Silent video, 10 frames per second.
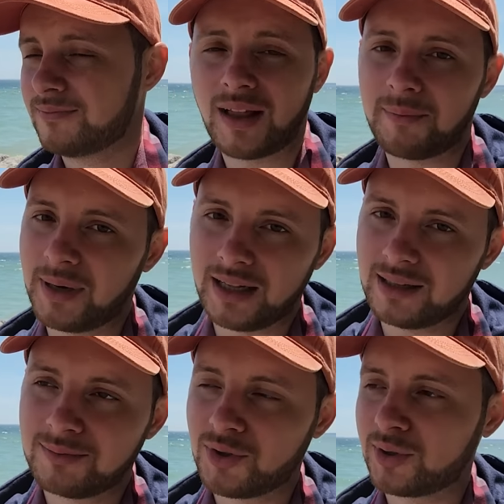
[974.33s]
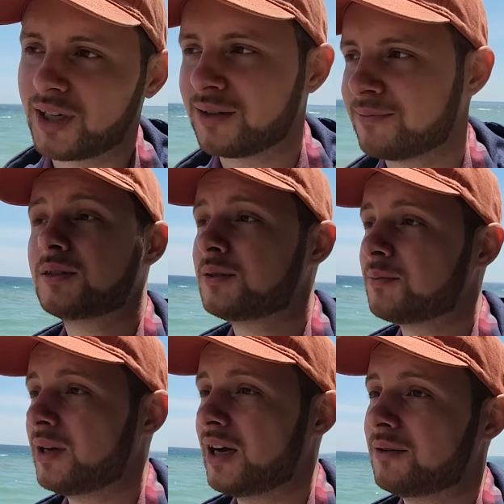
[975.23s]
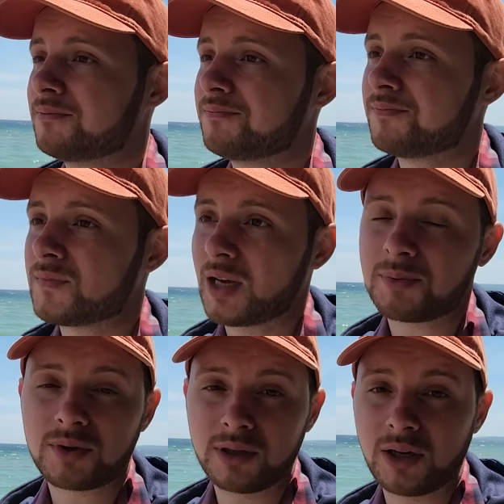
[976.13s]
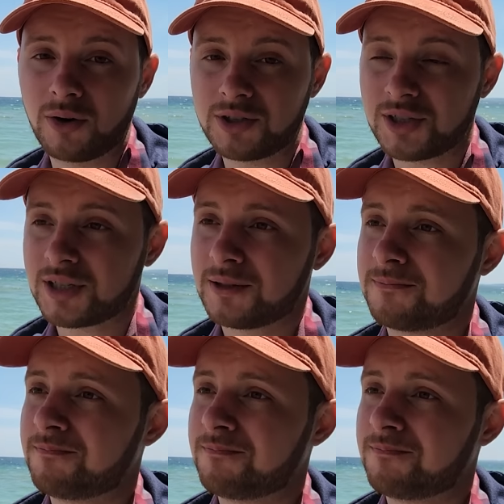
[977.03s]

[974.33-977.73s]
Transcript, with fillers: I'm not, I'm joking. But yeah, it's absolutely gorgeous.